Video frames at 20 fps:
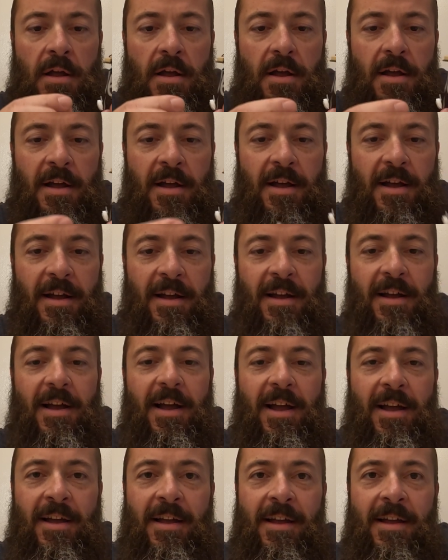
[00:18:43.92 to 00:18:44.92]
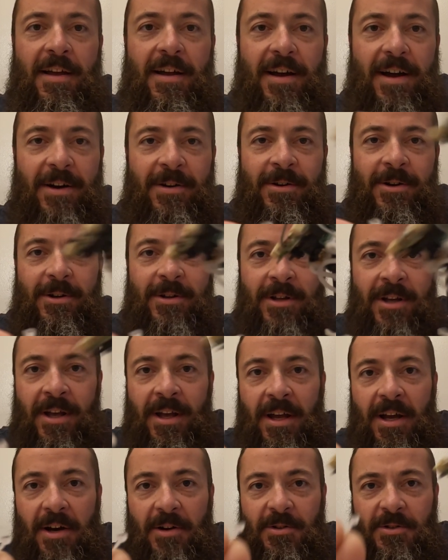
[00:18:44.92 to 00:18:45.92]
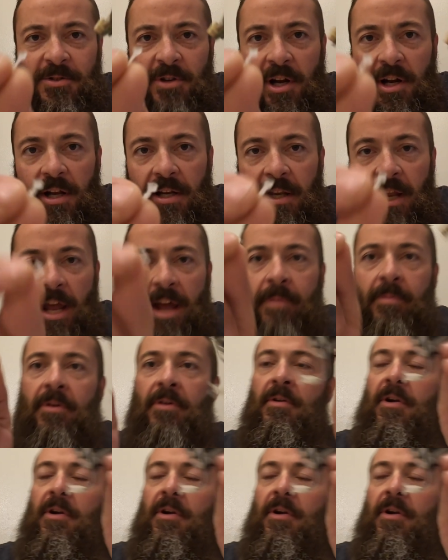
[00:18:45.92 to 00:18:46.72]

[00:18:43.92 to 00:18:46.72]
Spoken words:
I was trying to dab it